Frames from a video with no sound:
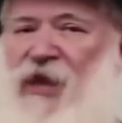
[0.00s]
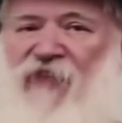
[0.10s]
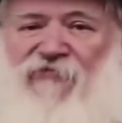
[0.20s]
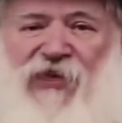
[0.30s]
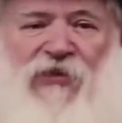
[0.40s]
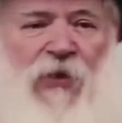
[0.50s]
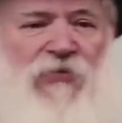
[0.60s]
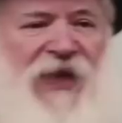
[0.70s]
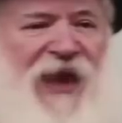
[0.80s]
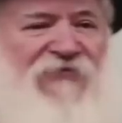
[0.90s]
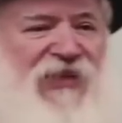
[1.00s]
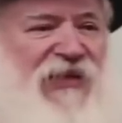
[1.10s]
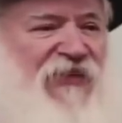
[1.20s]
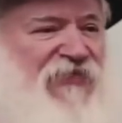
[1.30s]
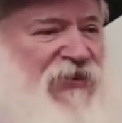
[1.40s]
if we don't have a
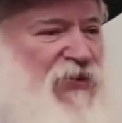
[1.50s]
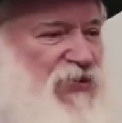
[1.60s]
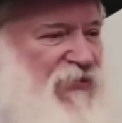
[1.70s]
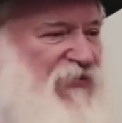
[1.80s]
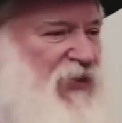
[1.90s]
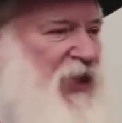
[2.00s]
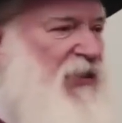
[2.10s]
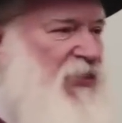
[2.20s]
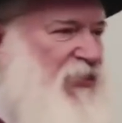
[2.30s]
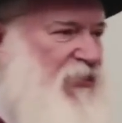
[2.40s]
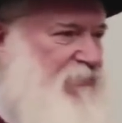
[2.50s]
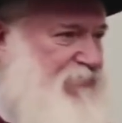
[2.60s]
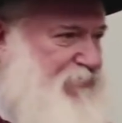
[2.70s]
definition for health,